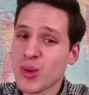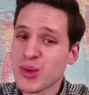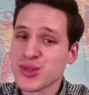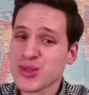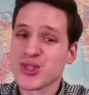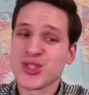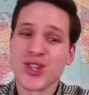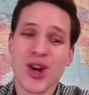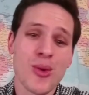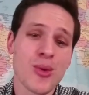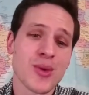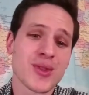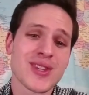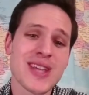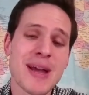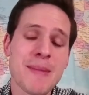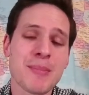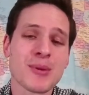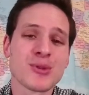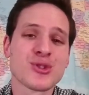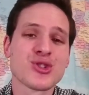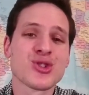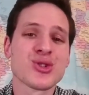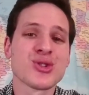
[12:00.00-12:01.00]
start with
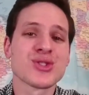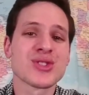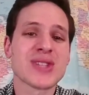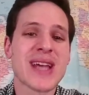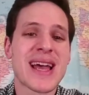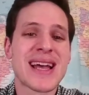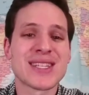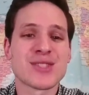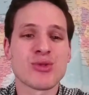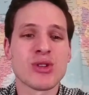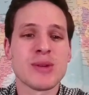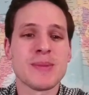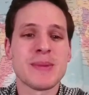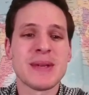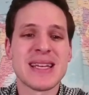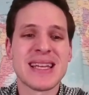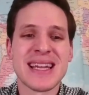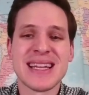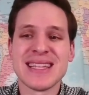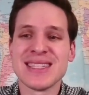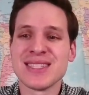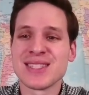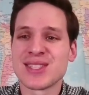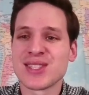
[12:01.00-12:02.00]
temperatures as we
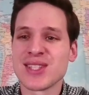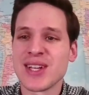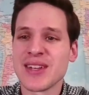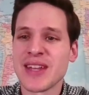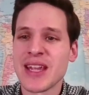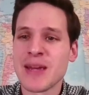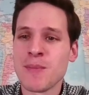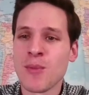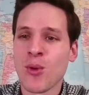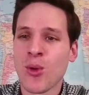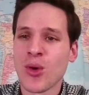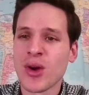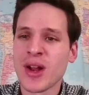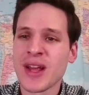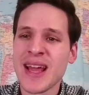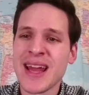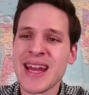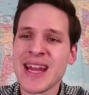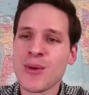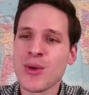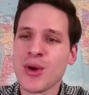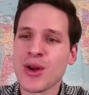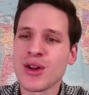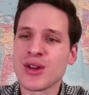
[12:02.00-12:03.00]
begin Sunday morning.
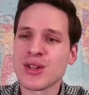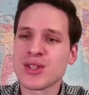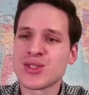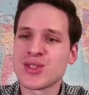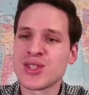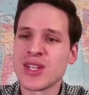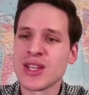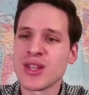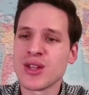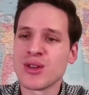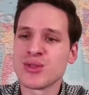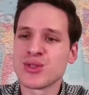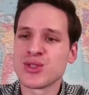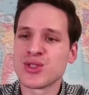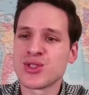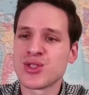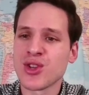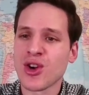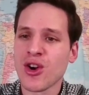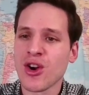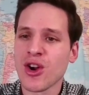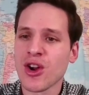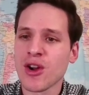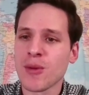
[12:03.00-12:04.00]
Anywhere you're seeing those
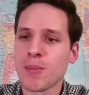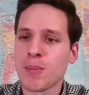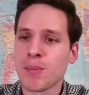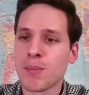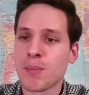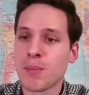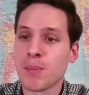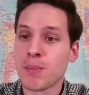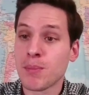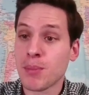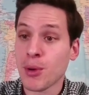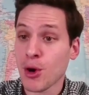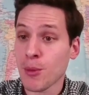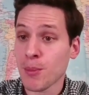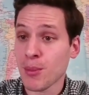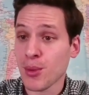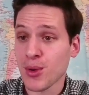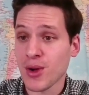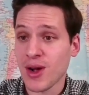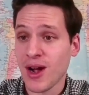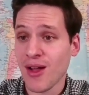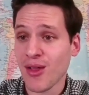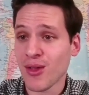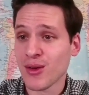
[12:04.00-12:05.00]
dark purple
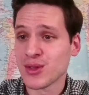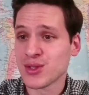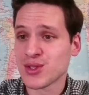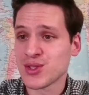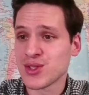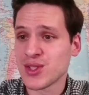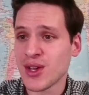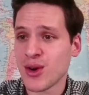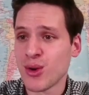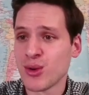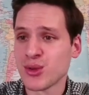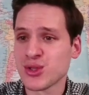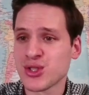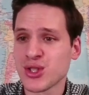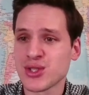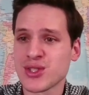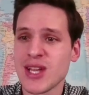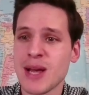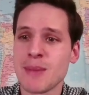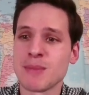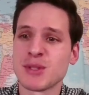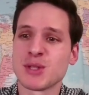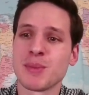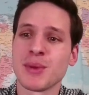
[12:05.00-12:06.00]
colors, those are
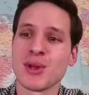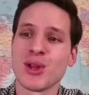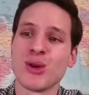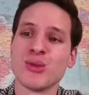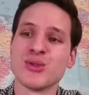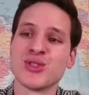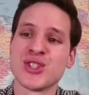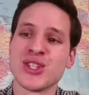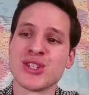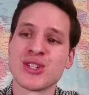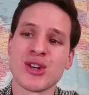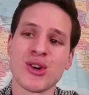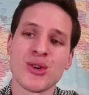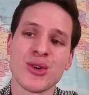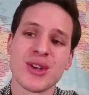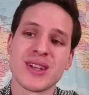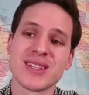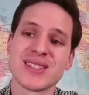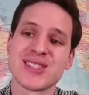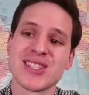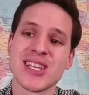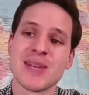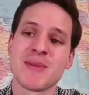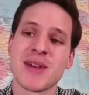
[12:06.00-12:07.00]
temps below zero. You can
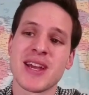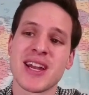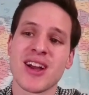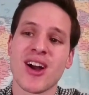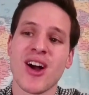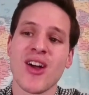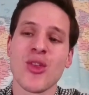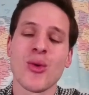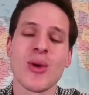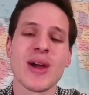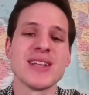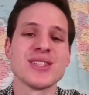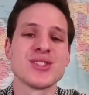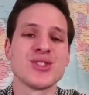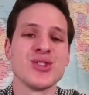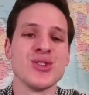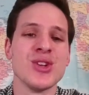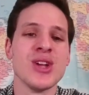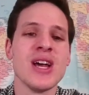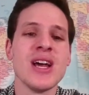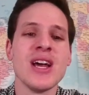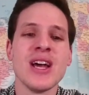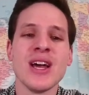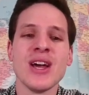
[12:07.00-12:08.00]
see them getting all the way
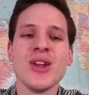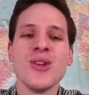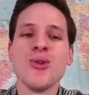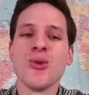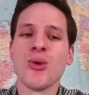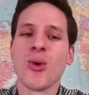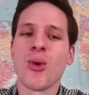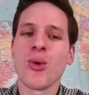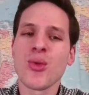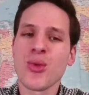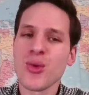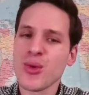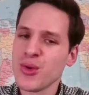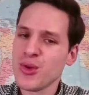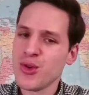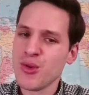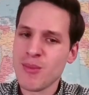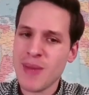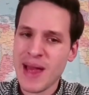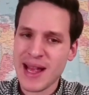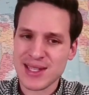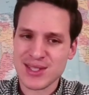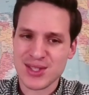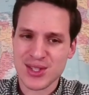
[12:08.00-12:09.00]
into northern New
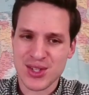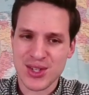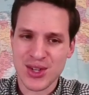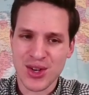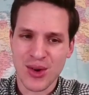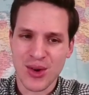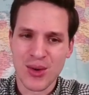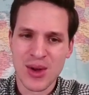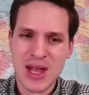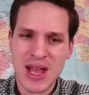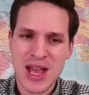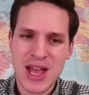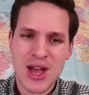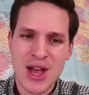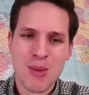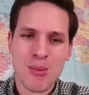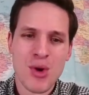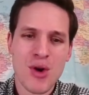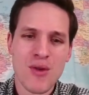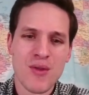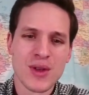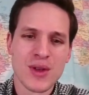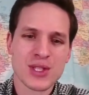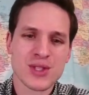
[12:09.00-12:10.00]
Mexico.
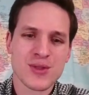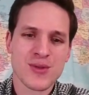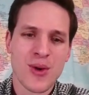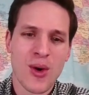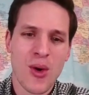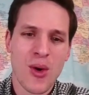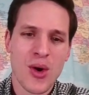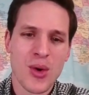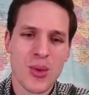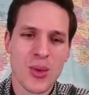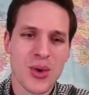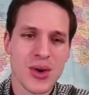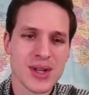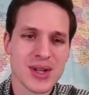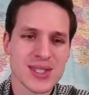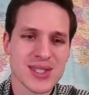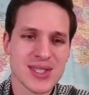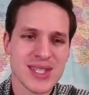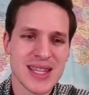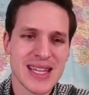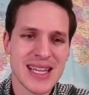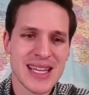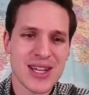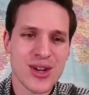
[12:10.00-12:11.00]
Move this forward, we're going to
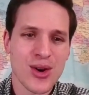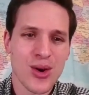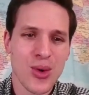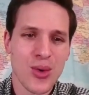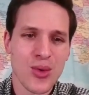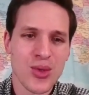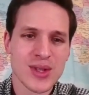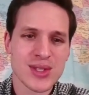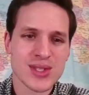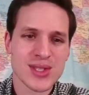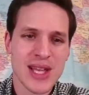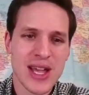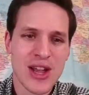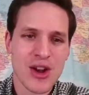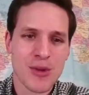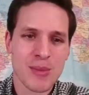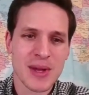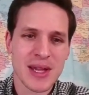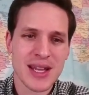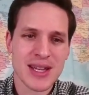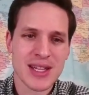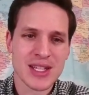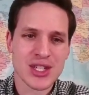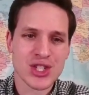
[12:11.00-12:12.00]
see the coldest air
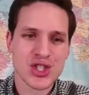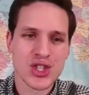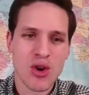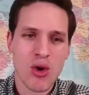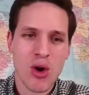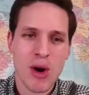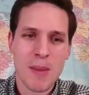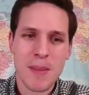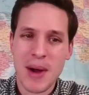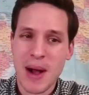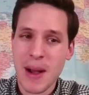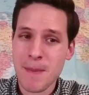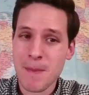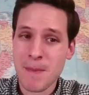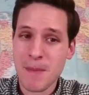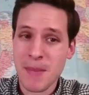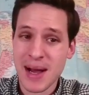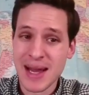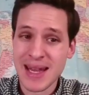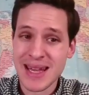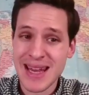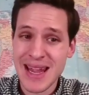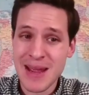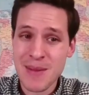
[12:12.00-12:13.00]
begin to show up on
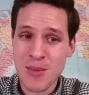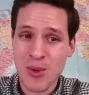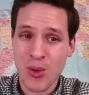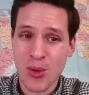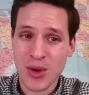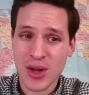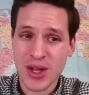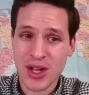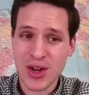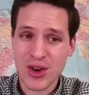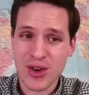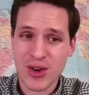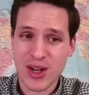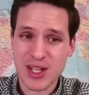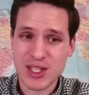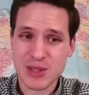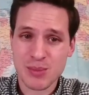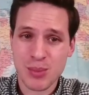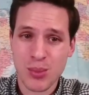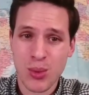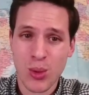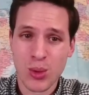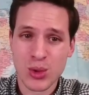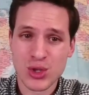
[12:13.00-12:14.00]
Monday morning across
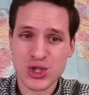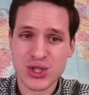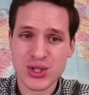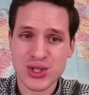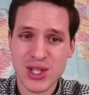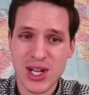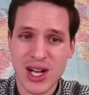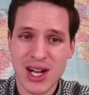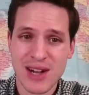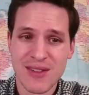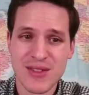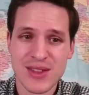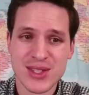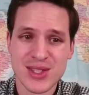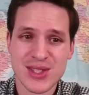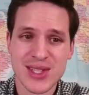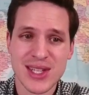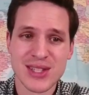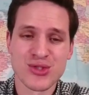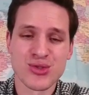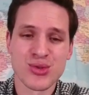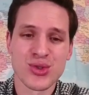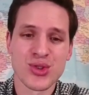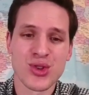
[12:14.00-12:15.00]
portions of the
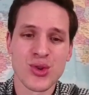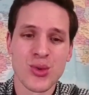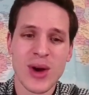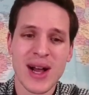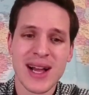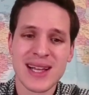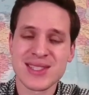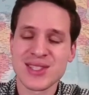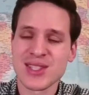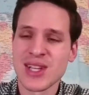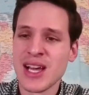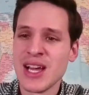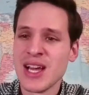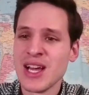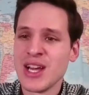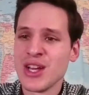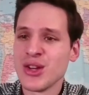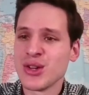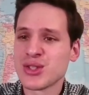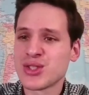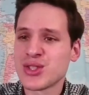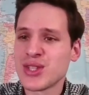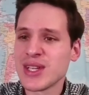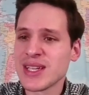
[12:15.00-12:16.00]
central U.S.
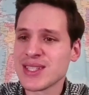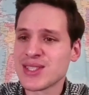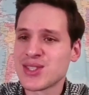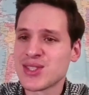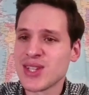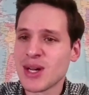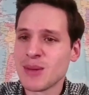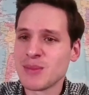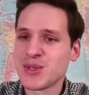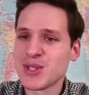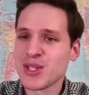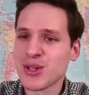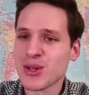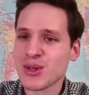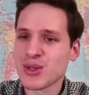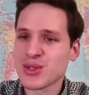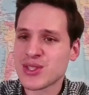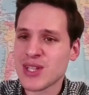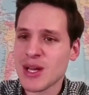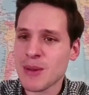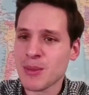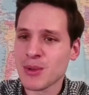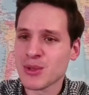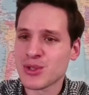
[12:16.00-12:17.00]
You're seeing sub-zero
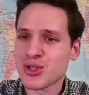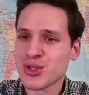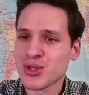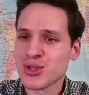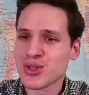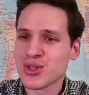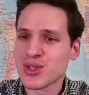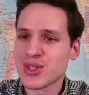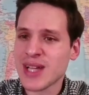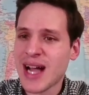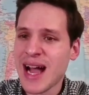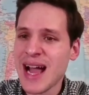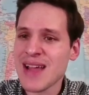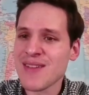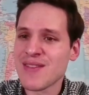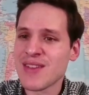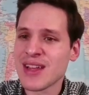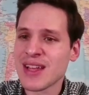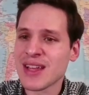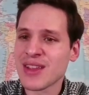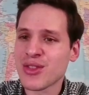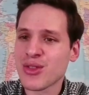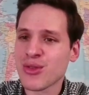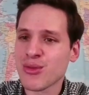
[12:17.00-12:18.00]
temperatures
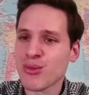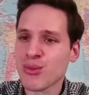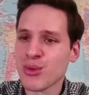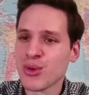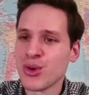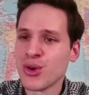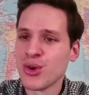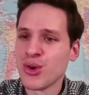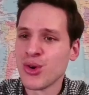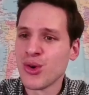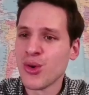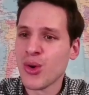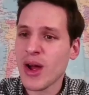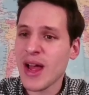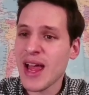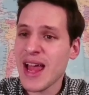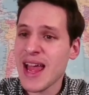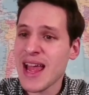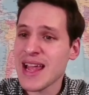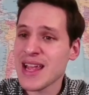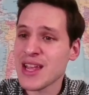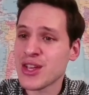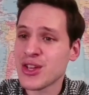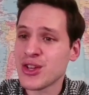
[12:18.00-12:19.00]
diving through
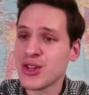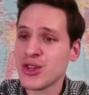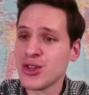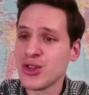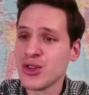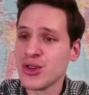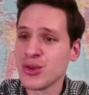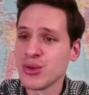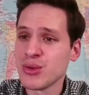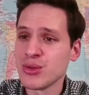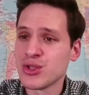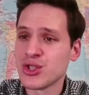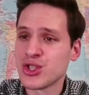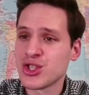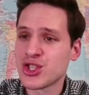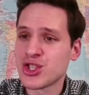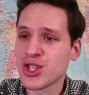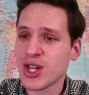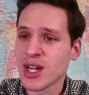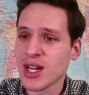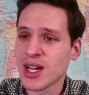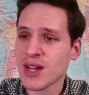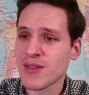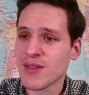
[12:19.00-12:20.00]
a huge
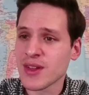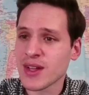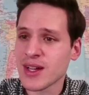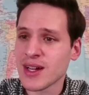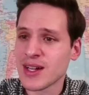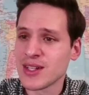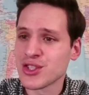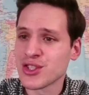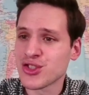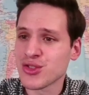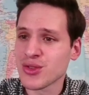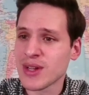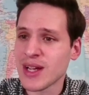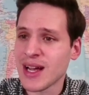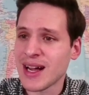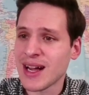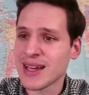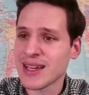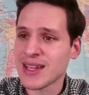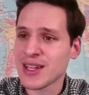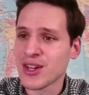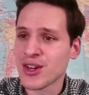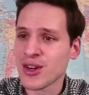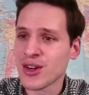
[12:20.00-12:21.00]
chunk of the country out
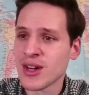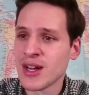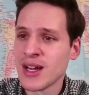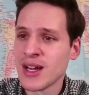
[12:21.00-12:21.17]
here,